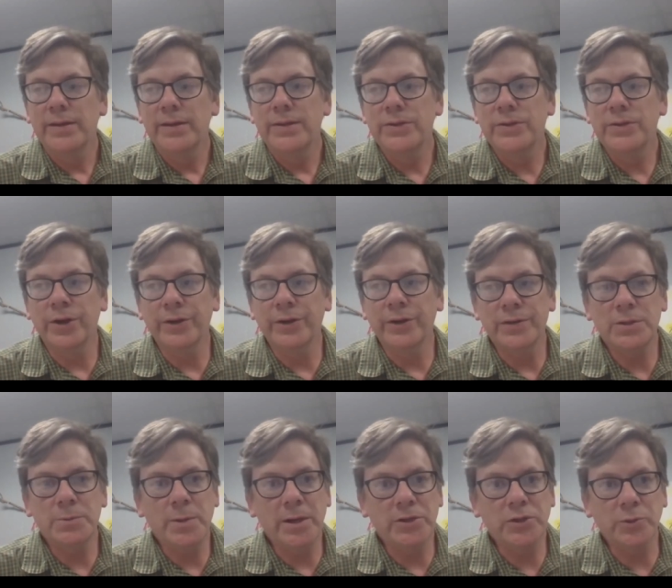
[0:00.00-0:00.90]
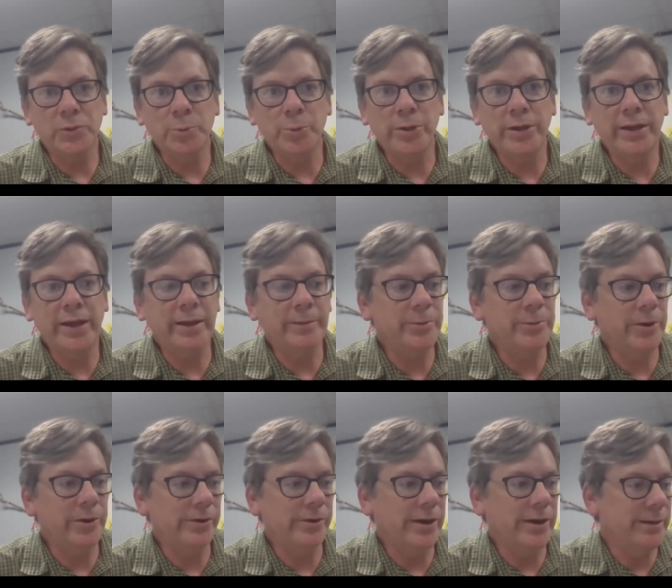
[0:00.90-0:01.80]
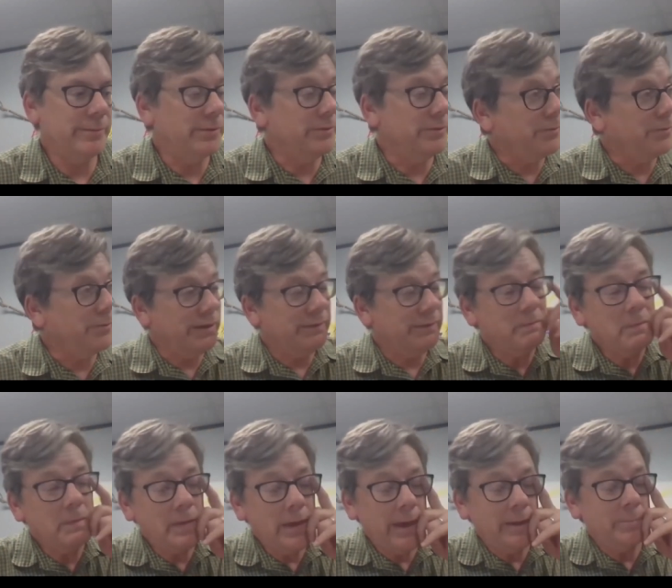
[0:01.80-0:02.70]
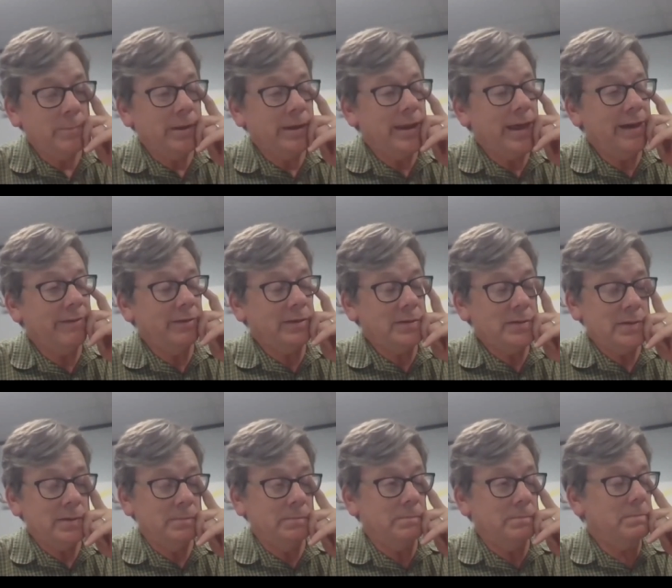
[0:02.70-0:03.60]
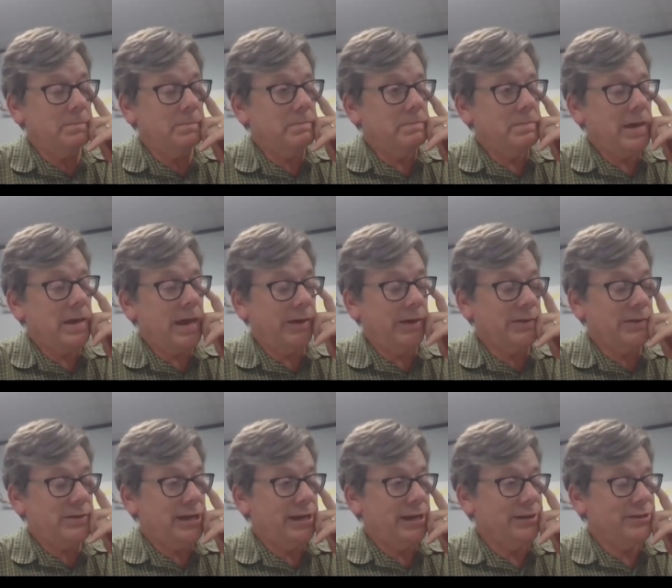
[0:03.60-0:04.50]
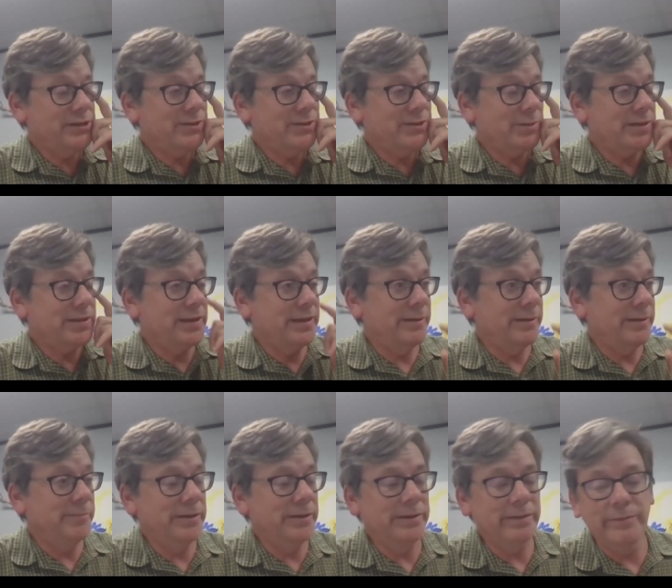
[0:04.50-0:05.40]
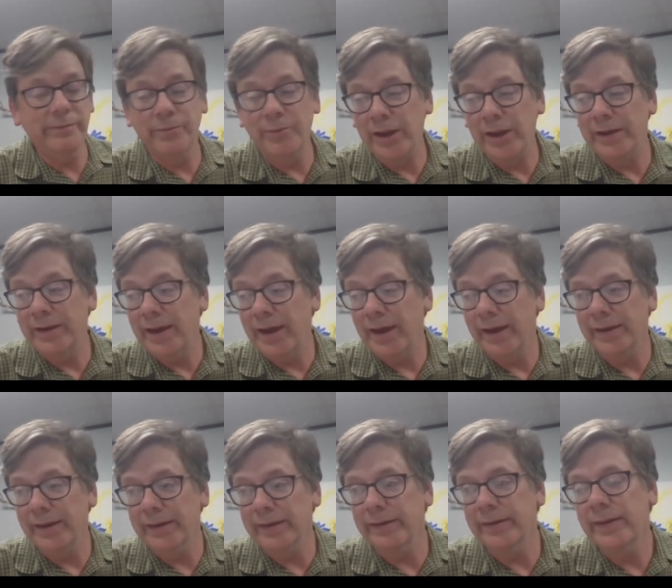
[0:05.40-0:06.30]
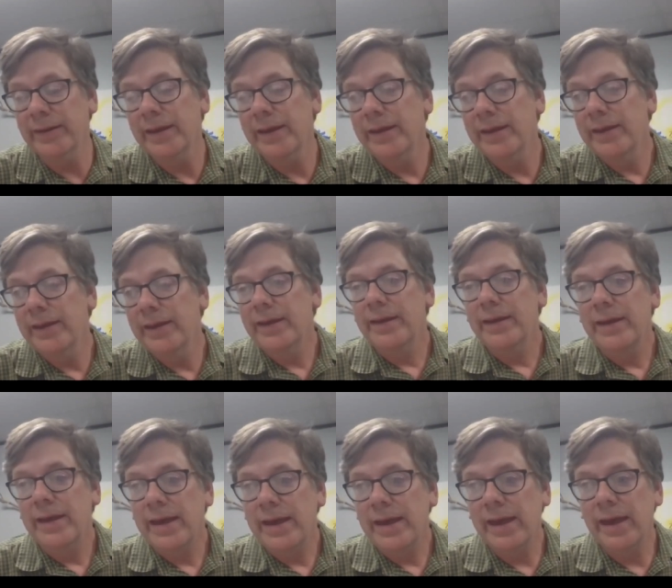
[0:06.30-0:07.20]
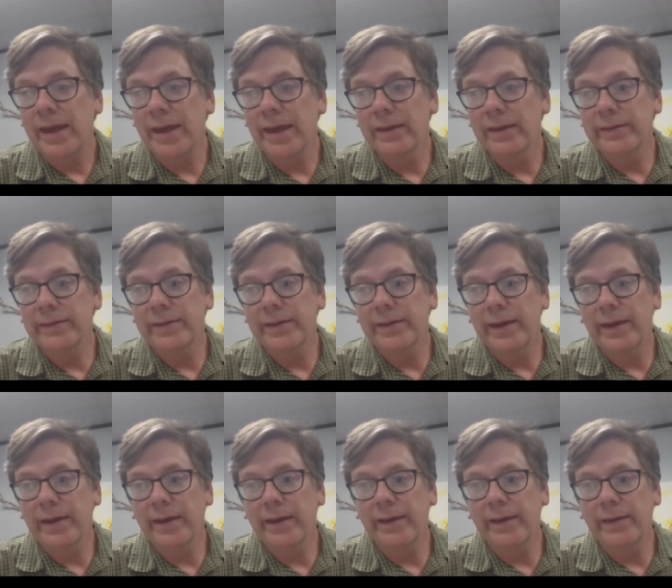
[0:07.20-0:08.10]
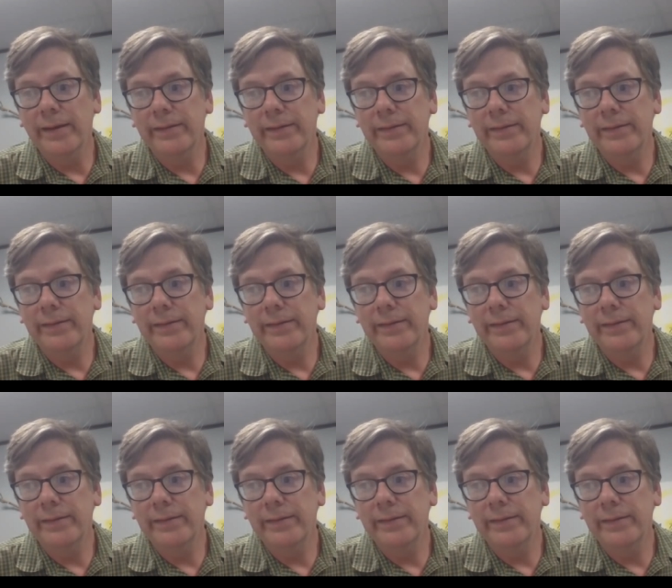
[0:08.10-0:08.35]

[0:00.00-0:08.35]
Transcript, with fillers: sort of a special pre-K program, and we had been having some health challenges with him and whatnot. And and uh,